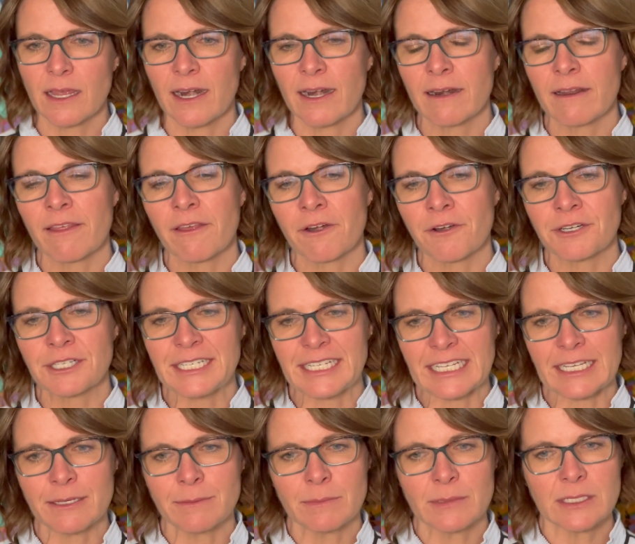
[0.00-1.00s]
and that are
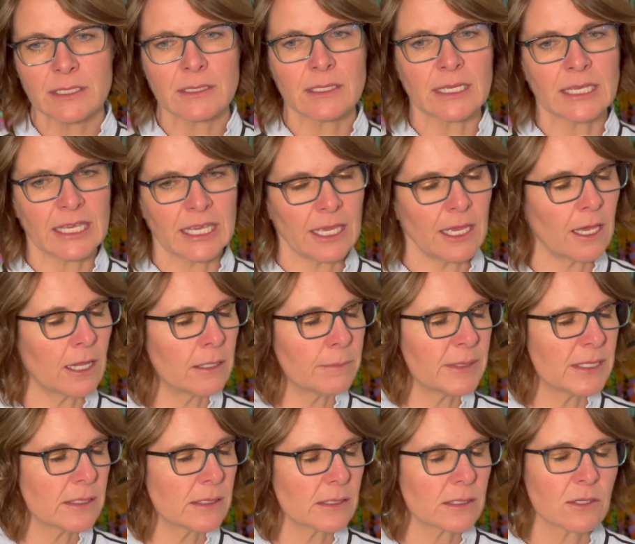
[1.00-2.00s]
deemed as the key
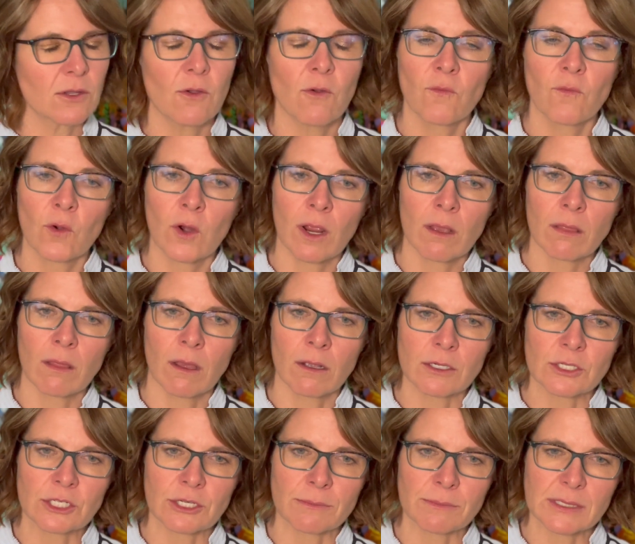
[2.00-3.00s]
elements for our
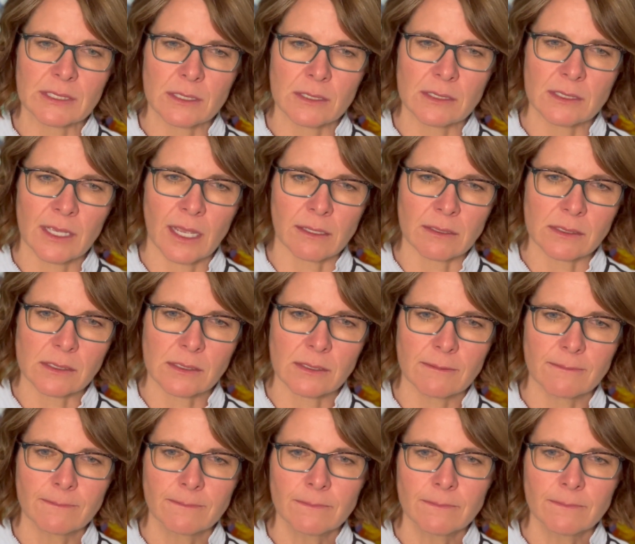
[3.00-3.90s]
long-term success.